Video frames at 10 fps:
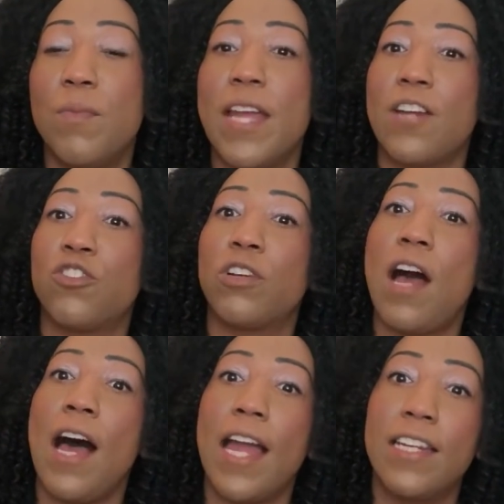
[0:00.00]
and be extra
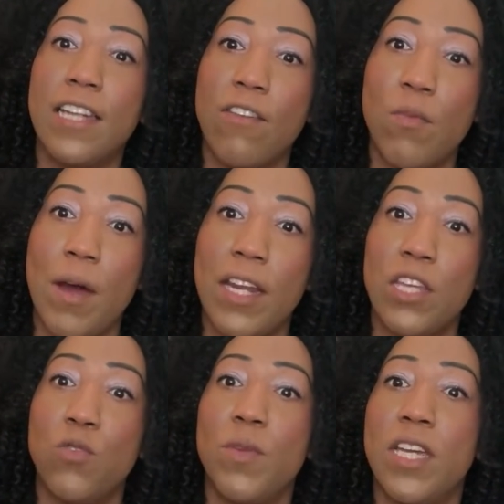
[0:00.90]
kind to everybody
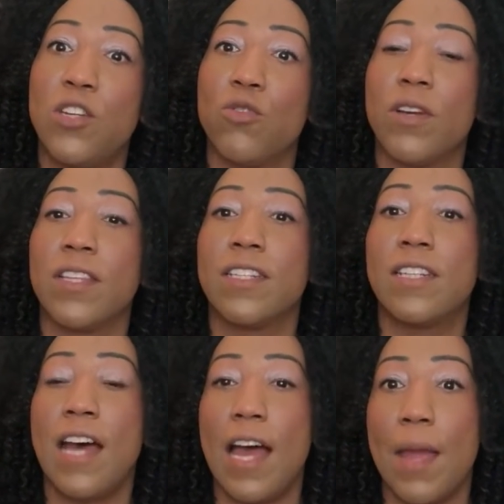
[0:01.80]
you meet during
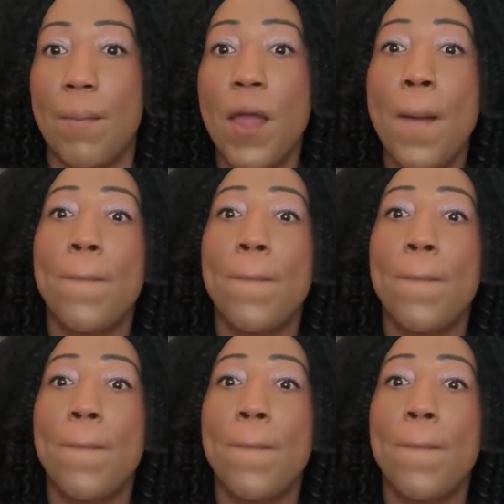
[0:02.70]
this time.